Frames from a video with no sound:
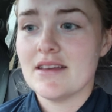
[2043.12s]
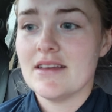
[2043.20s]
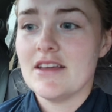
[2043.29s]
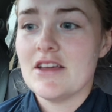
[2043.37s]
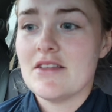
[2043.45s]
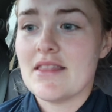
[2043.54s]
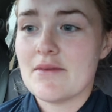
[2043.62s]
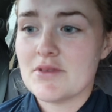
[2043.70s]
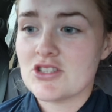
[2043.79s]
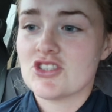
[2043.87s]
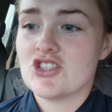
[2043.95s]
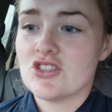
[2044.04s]
and then we
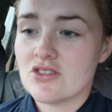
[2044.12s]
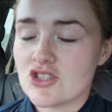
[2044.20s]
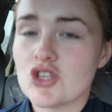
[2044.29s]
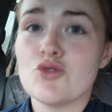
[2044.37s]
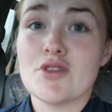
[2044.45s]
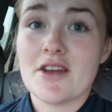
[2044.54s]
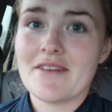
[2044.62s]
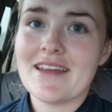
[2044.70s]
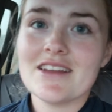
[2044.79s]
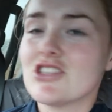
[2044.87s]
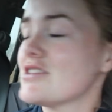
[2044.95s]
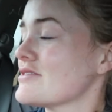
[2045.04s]
just shooed her
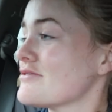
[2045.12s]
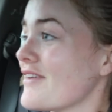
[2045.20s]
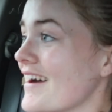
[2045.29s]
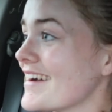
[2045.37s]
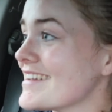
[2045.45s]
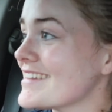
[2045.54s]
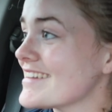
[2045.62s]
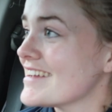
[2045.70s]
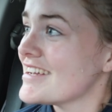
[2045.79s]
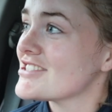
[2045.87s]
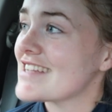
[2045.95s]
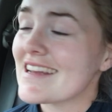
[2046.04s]
in. She's fine.
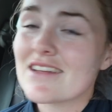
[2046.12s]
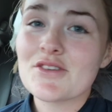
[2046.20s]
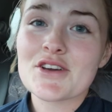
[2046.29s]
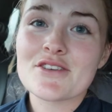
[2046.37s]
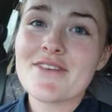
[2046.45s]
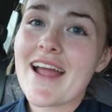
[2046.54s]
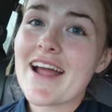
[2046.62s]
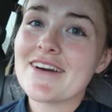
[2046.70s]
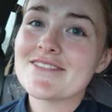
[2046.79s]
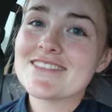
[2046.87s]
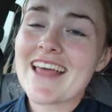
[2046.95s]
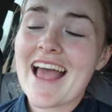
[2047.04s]
She had a little look
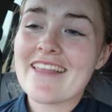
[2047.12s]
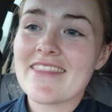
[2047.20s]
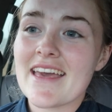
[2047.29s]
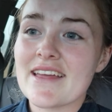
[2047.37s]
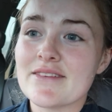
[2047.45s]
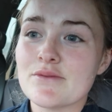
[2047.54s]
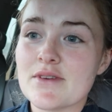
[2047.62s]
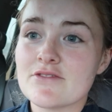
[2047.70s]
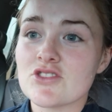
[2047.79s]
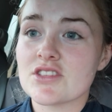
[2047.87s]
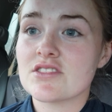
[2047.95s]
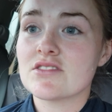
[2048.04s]
around, and then we've
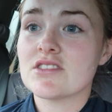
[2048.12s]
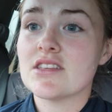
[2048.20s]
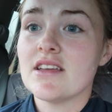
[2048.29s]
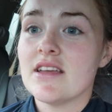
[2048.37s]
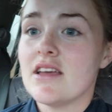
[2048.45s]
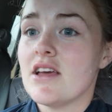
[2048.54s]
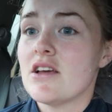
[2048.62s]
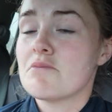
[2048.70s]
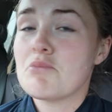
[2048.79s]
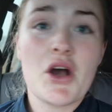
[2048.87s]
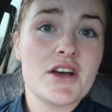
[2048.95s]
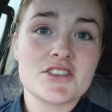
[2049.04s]
just
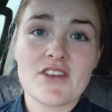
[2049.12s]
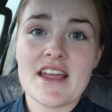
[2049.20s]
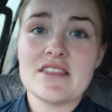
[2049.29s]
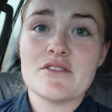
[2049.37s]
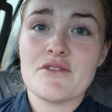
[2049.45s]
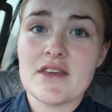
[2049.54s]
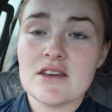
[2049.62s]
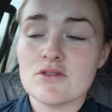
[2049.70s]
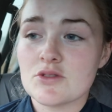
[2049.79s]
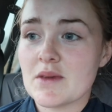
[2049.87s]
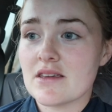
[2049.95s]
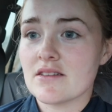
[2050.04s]
put her straight in the
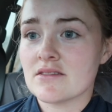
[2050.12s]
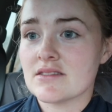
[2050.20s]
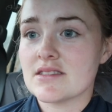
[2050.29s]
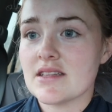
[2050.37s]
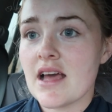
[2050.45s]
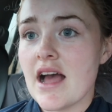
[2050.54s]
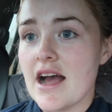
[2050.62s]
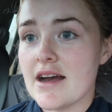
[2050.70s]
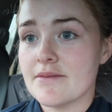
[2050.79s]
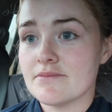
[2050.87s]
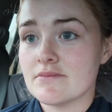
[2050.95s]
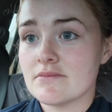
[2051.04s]
field because
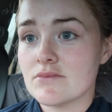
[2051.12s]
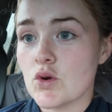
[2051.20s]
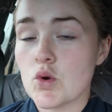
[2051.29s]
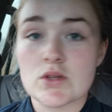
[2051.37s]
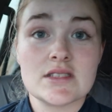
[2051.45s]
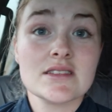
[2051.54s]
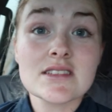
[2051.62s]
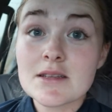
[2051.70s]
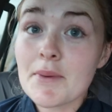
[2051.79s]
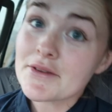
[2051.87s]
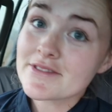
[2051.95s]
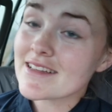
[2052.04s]
horses are
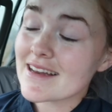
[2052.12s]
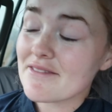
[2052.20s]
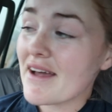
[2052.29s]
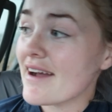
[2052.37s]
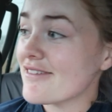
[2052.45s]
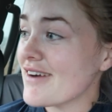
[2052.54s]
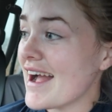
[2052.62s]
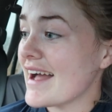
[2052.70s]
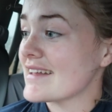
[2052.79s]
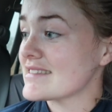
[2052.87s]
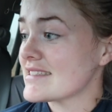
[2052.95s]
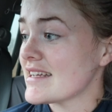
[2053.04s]
supposed to live out,
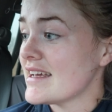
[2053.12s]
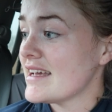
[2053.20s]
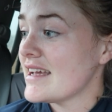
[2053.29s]
and